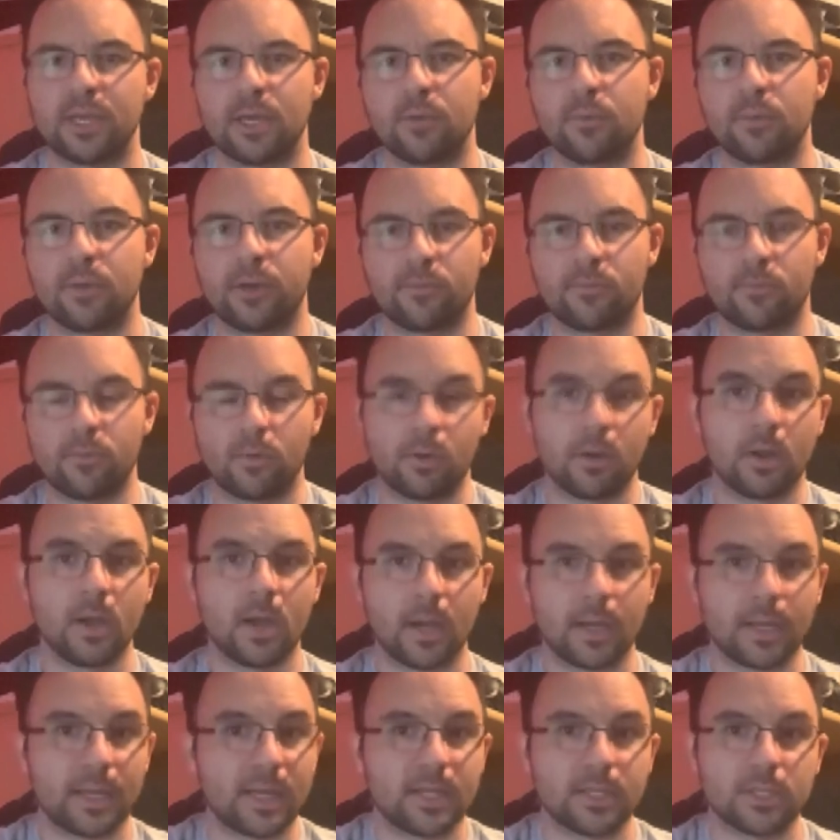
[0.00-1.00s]
hit whenever,
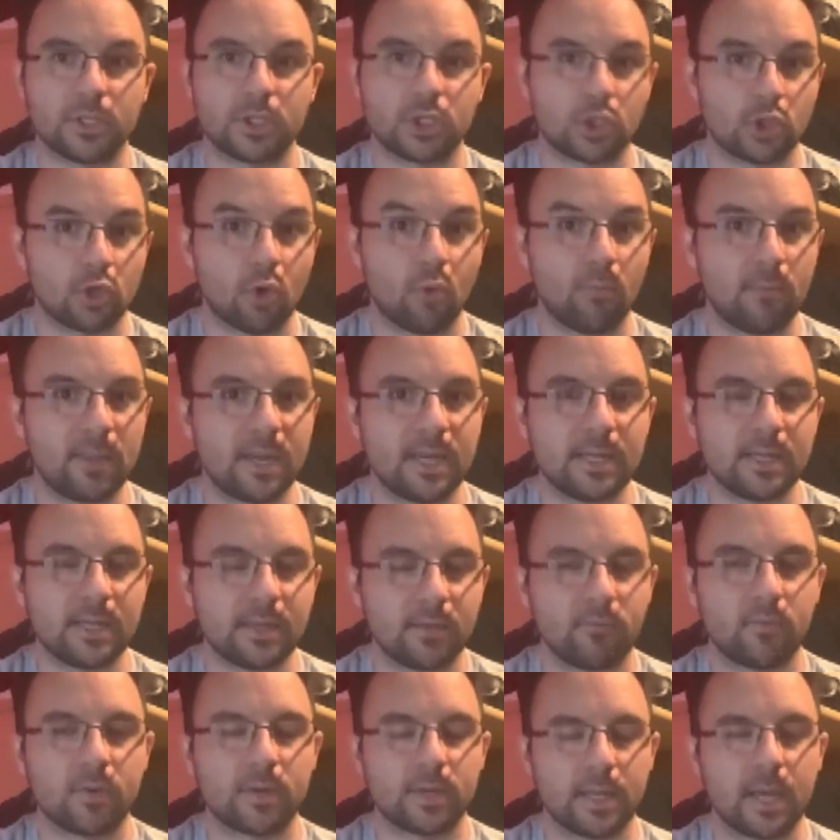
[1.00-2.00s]
again, so many
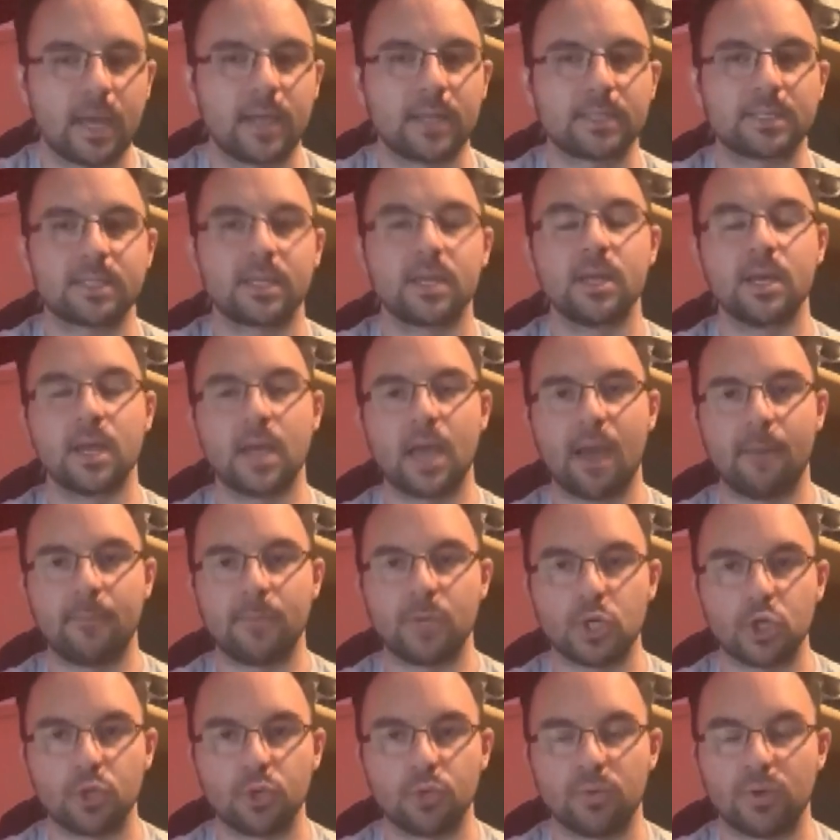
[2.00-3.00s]
different decks have
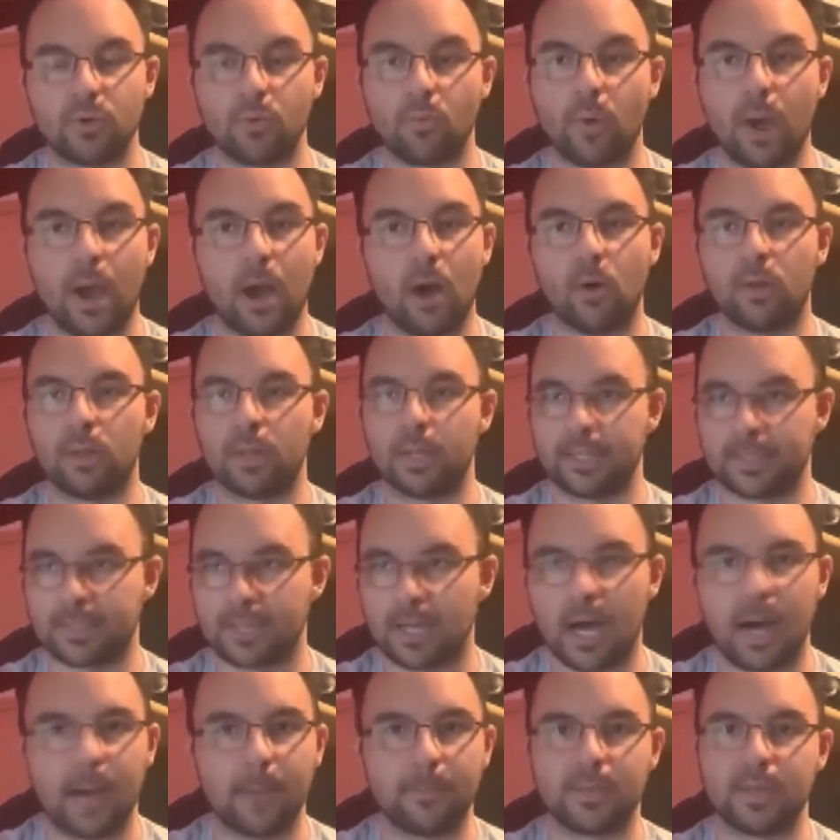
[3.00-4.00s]
been doing well and
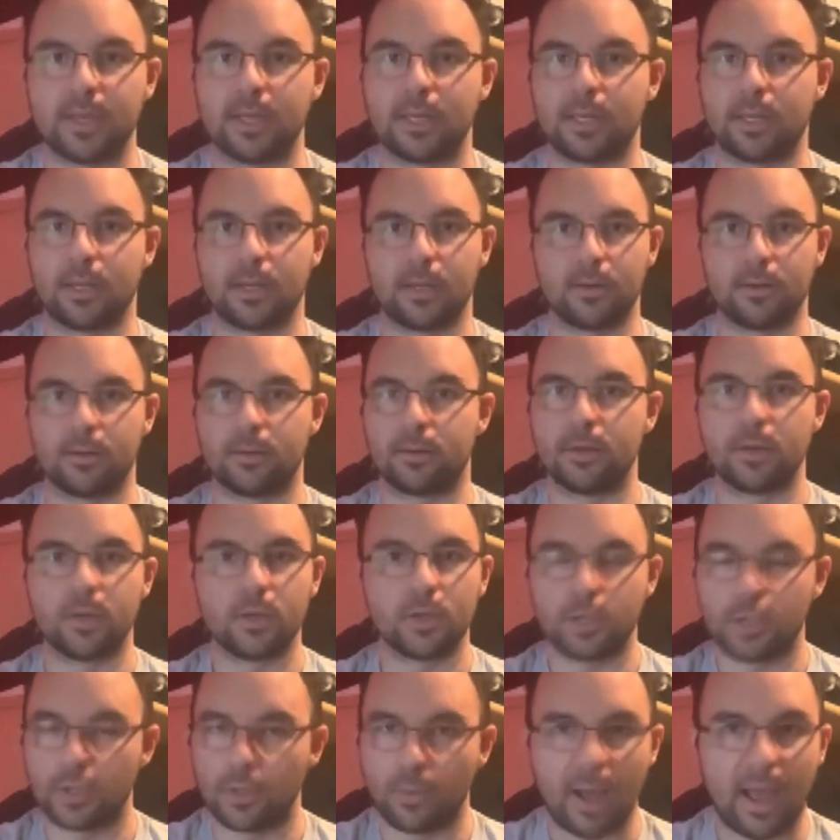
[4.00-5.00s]
topping and,
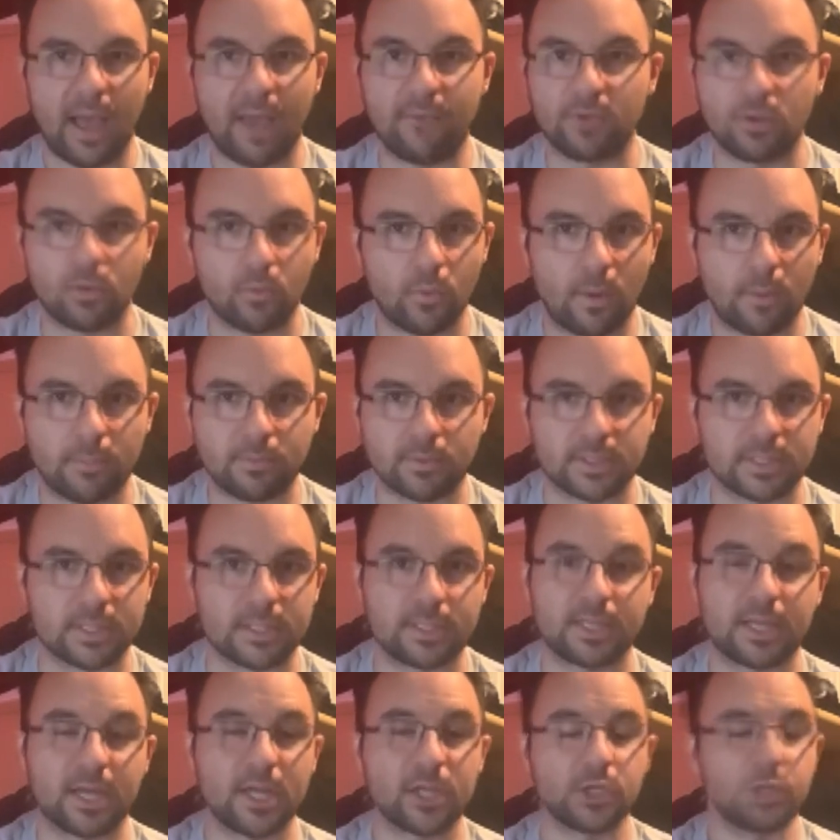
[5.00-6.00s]
you know, having
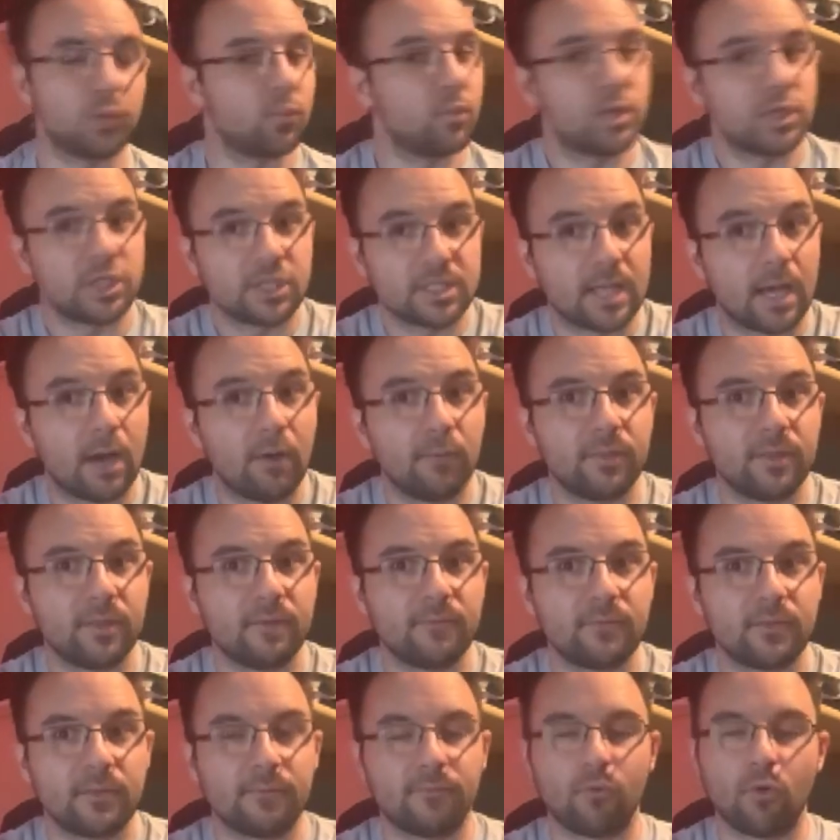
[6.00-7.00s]
representation, which is healthy
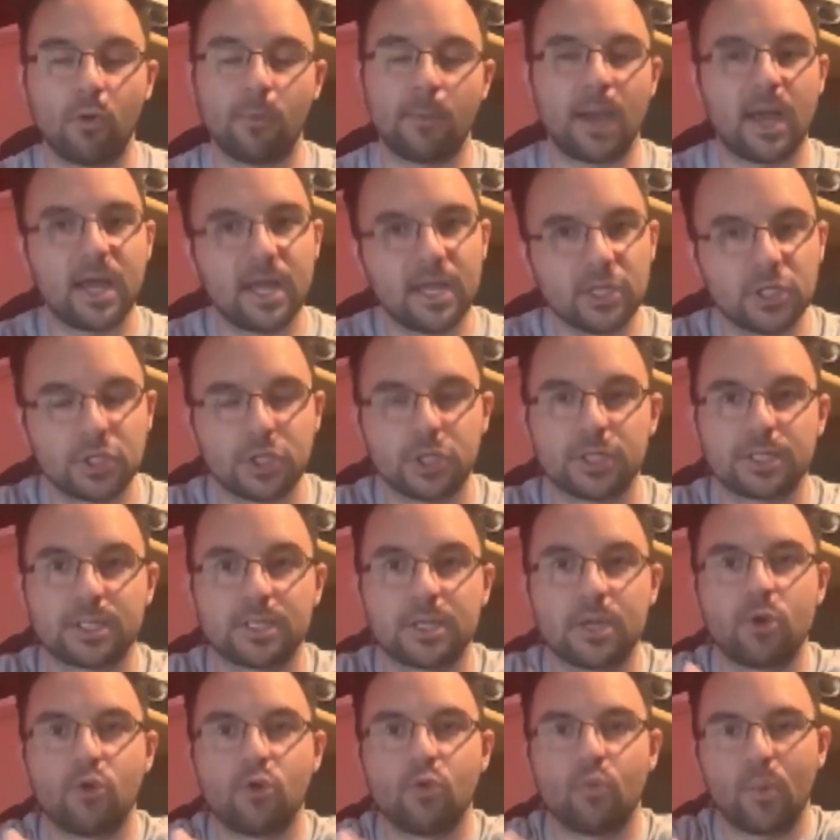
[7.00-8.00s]
for the format. It's
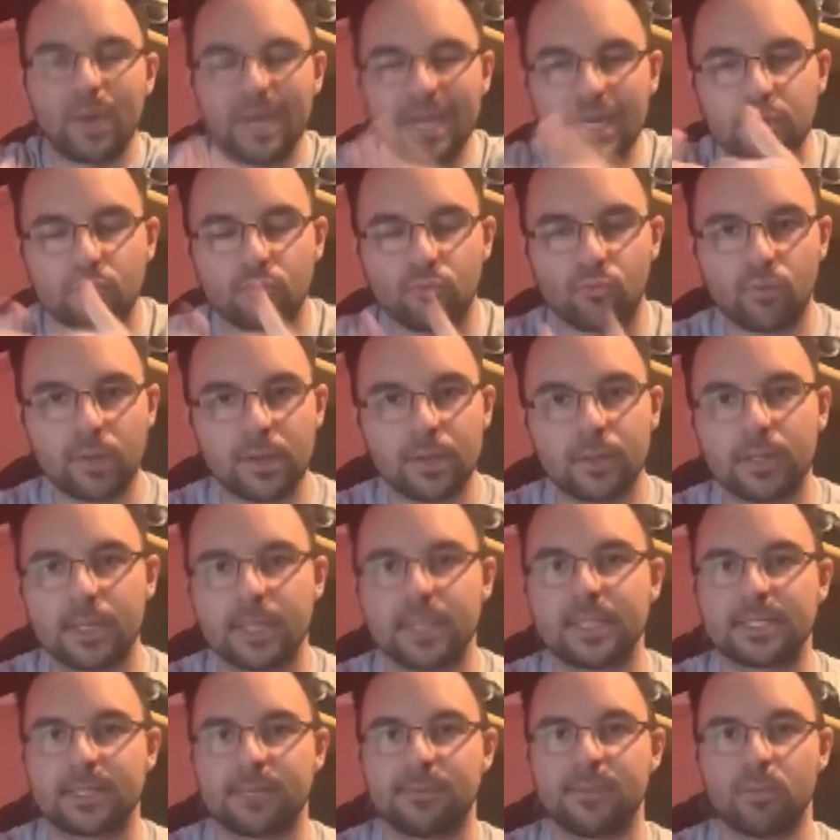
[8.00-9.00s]
just we need to reel
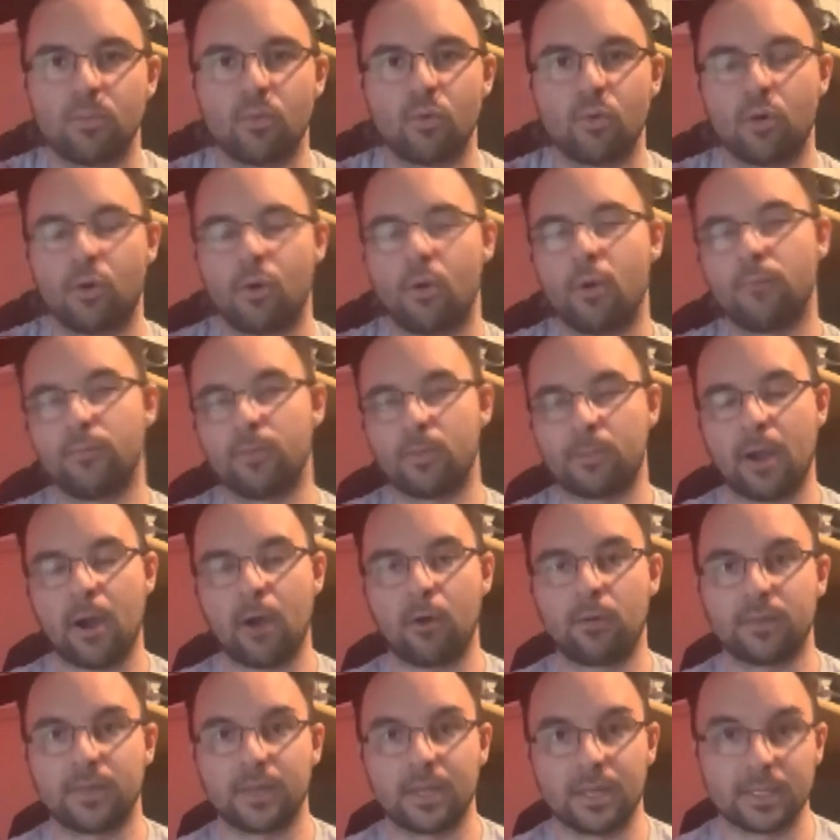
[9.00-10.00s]
in some of the more
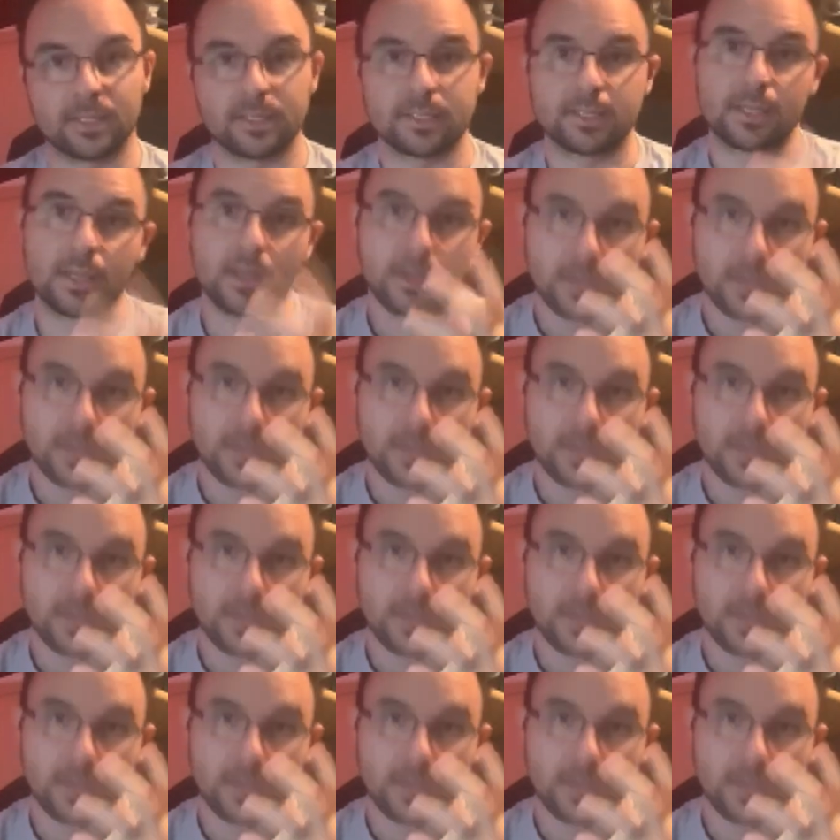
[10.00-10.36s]
overpowered things,